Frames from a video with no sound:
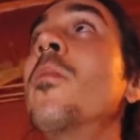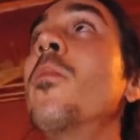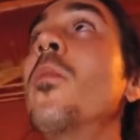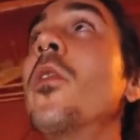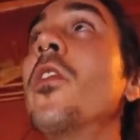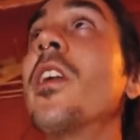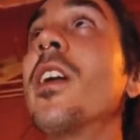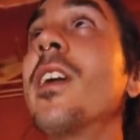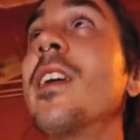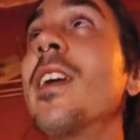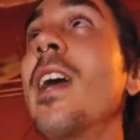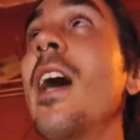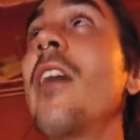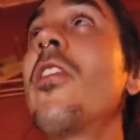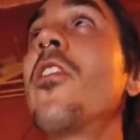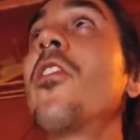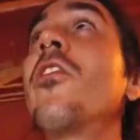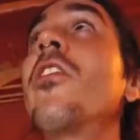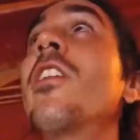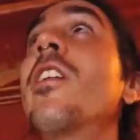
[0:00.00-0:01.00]
But they
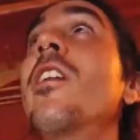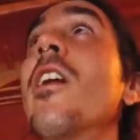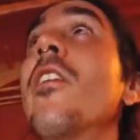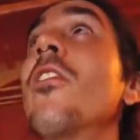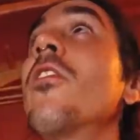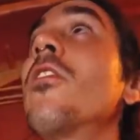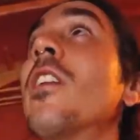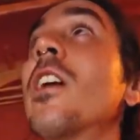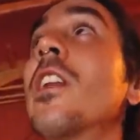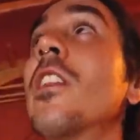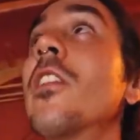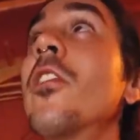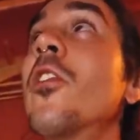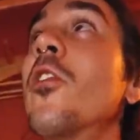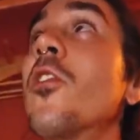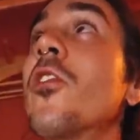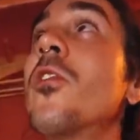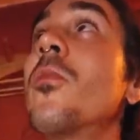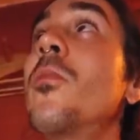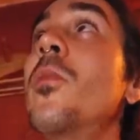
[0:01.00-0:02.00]
gather together like
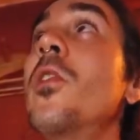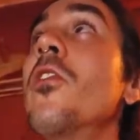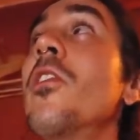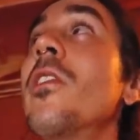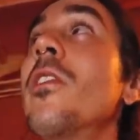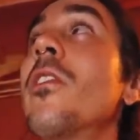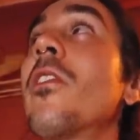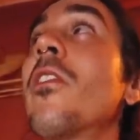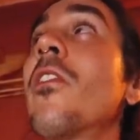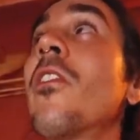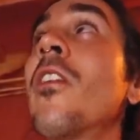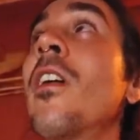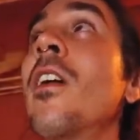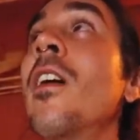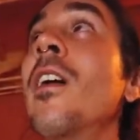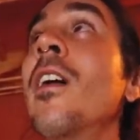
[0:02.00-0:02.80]
little spirits,